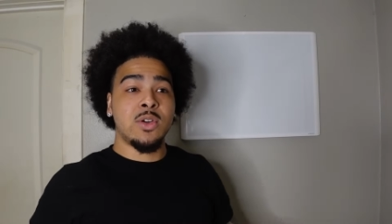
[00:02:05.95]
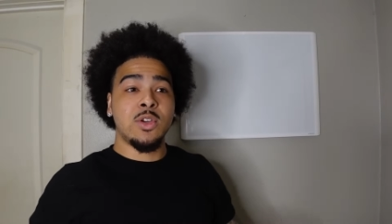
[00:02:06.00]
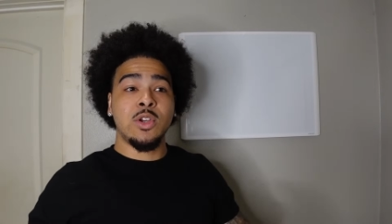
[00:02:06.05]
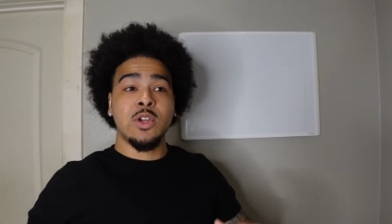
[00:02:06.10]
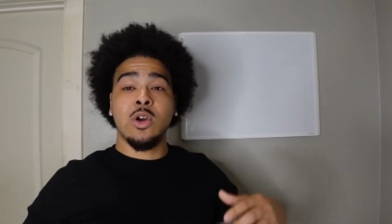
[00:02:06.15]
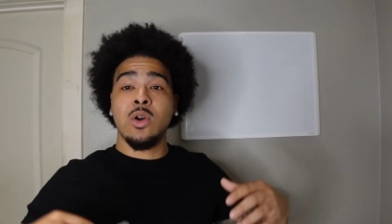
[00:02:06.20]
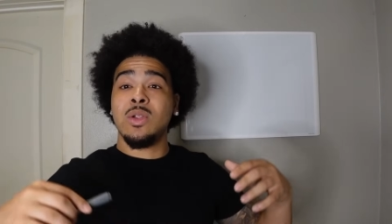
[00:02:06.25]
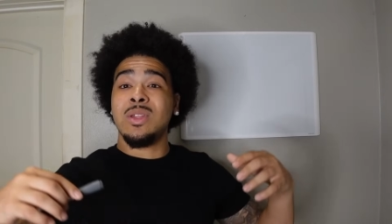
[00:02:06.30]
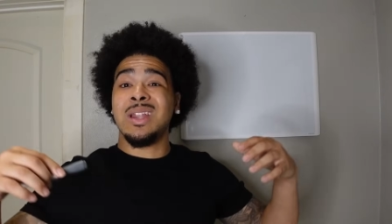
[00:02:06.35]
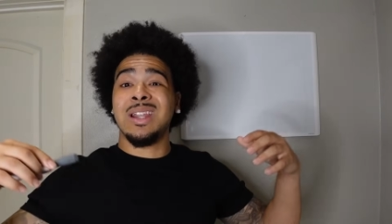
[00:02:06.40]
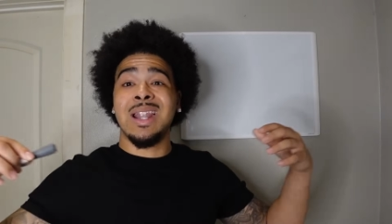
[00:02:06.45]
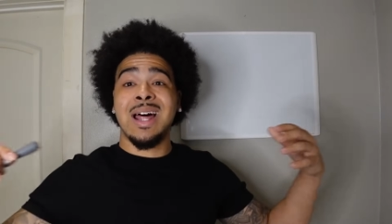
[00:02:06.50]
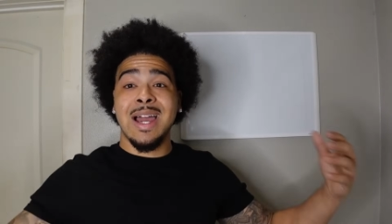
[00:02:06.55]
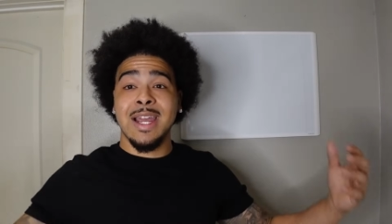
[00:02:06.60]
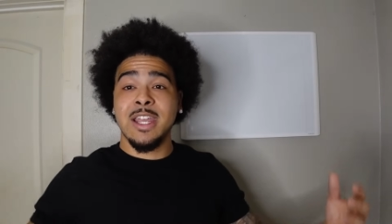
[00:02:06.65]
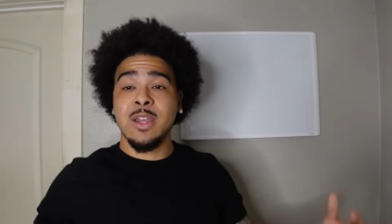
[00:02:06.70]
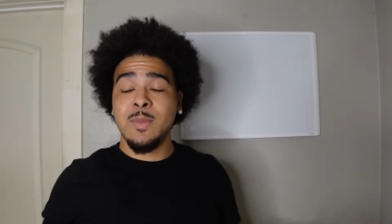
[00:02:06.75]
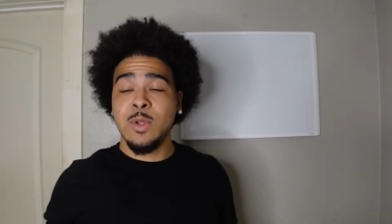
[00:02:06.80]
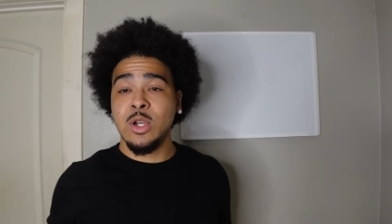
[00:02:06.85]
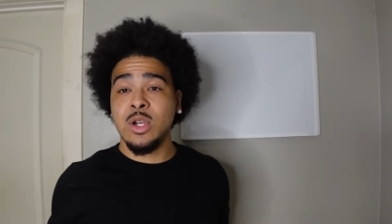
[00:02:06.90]
you know, the lock
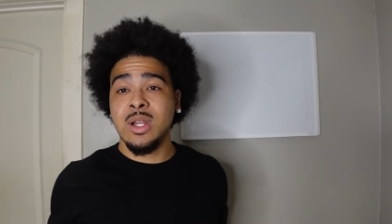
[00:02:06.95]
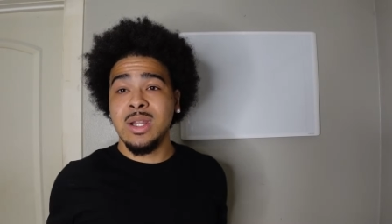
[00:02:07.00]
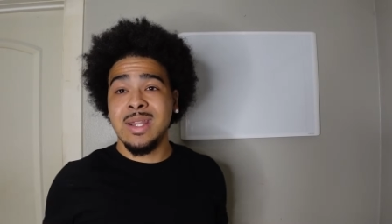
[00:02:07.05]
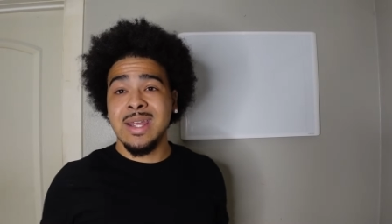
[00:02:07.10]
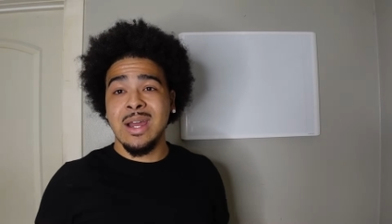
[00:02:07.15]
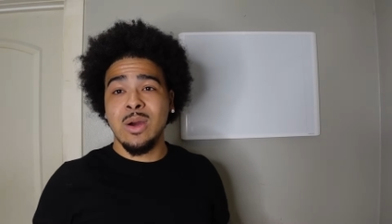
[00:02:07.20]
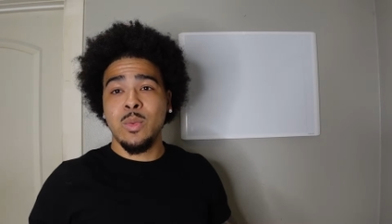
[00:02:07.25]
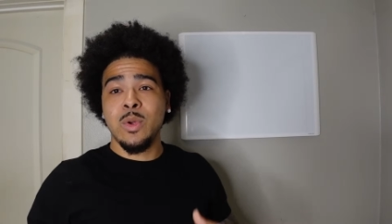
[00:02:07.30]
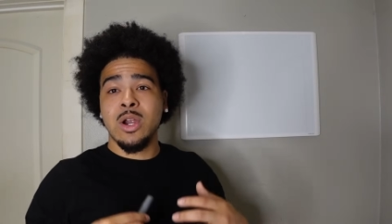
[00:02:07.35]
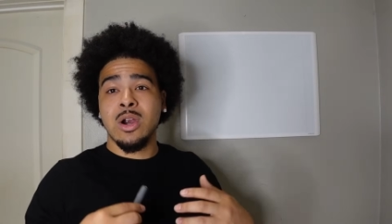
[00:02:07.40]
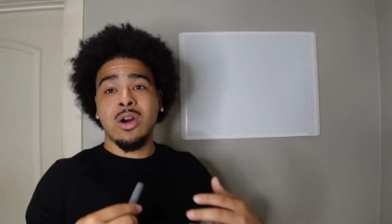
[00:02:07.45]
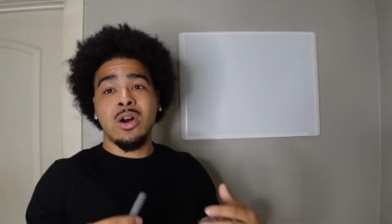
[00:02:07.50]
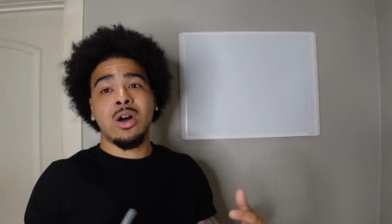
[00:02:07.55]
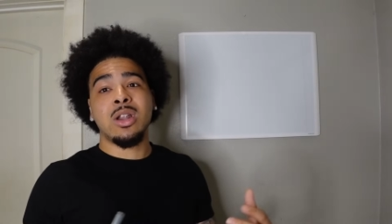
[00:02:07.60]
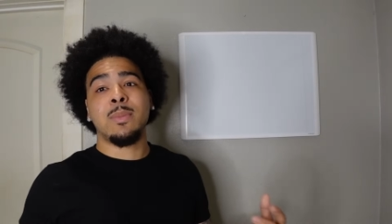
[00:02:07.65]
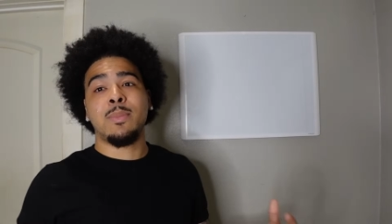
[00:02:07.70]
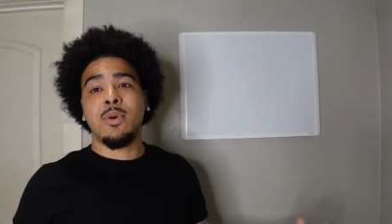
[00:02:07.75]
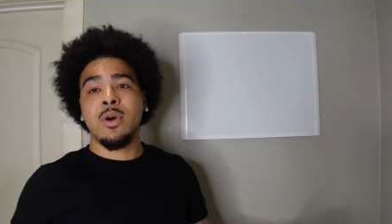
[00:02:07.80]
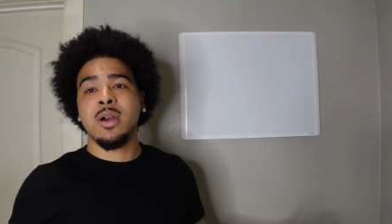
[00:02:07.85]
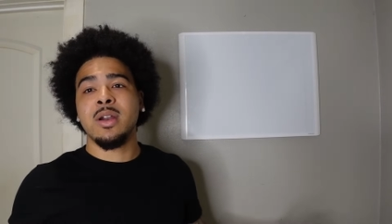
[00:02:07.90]
community that we are
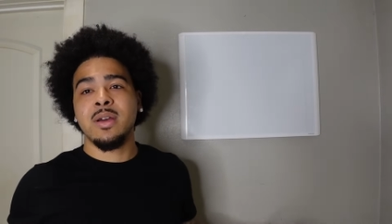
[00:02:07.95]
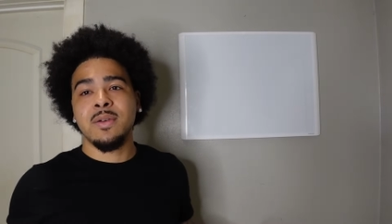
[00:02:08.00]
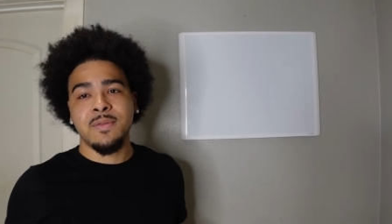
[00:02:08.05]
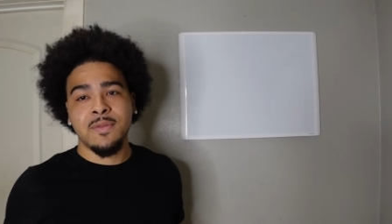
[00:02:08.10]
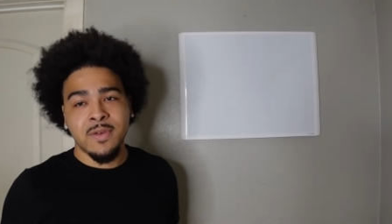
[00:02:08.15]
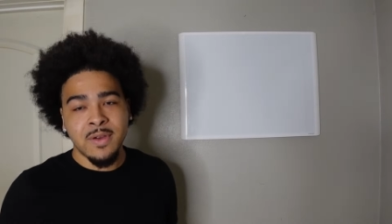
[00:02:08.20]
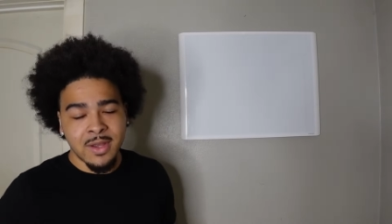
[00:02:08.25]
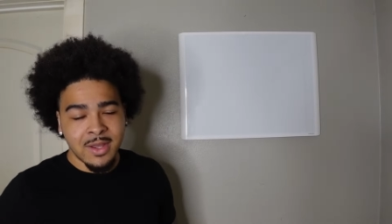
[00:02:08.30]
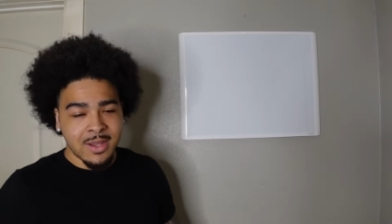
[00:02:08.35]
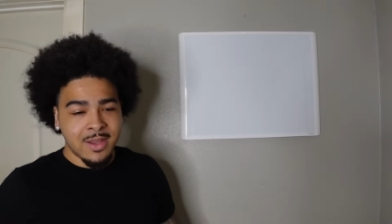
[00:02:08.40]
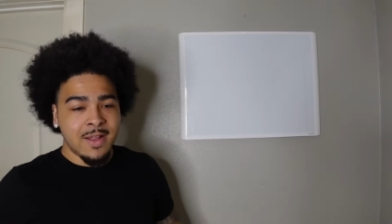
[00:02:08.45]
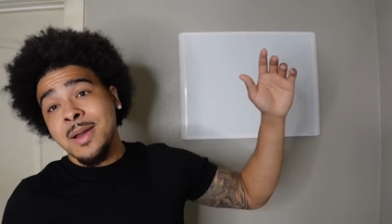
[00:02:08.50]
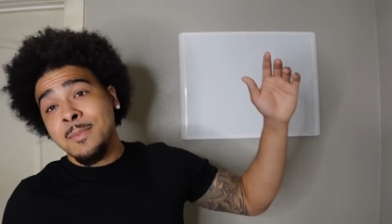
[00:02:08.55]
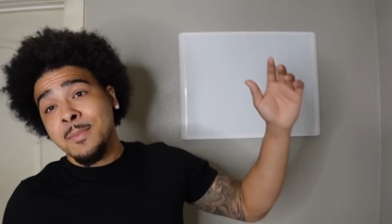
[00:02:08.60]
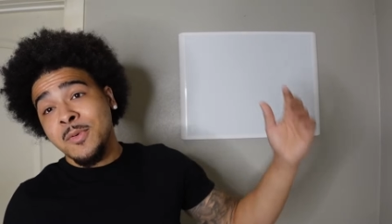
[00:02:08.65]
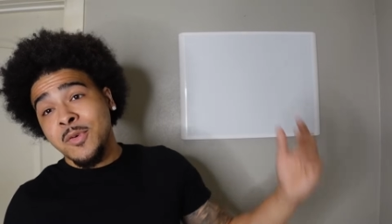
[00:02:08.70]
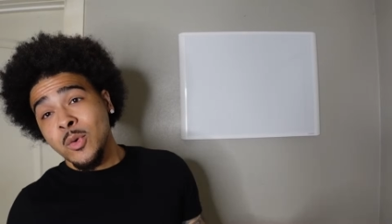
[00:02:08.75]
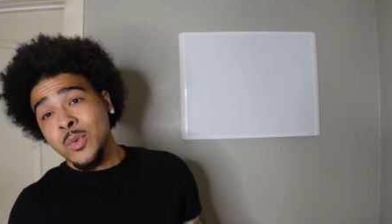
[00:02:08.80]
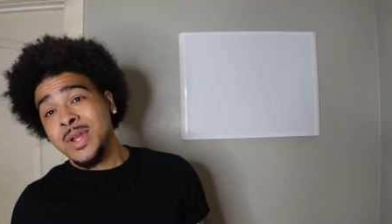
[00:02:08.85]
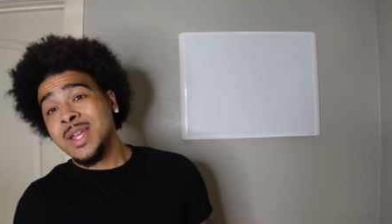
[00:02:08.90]
all a part of.
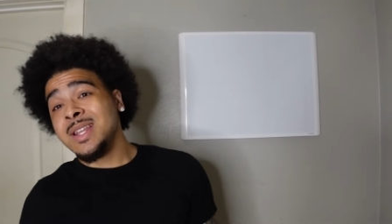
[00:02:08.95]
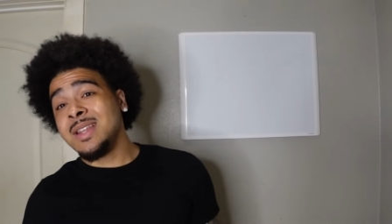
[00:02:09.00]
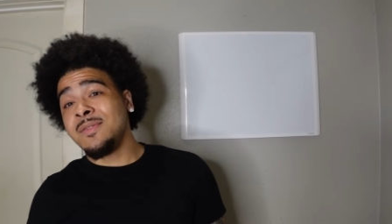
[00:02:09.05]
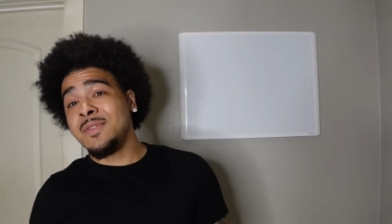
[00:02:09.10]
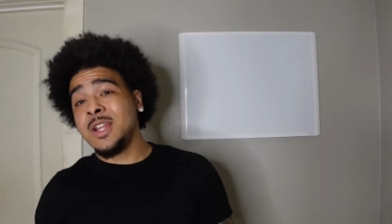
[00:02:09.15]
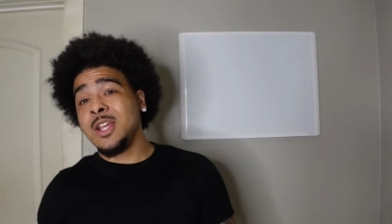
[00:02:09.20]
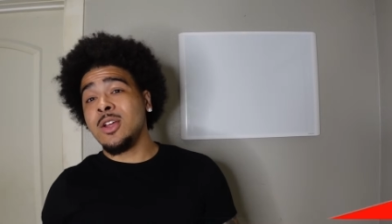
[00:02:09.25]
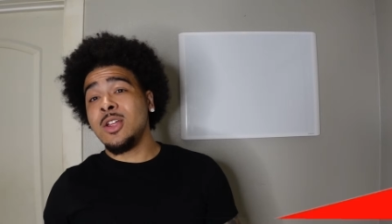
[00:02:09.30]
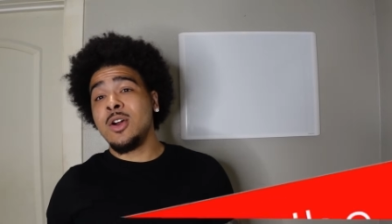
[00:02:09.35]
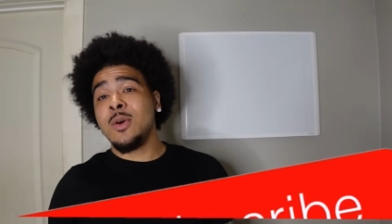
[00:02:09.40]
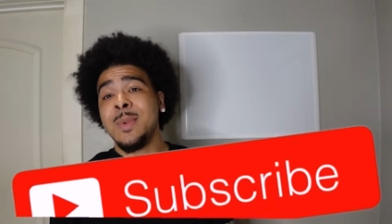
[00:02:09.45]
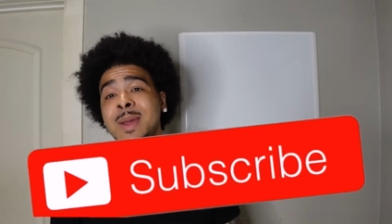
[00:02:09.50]
Before we get into the video though,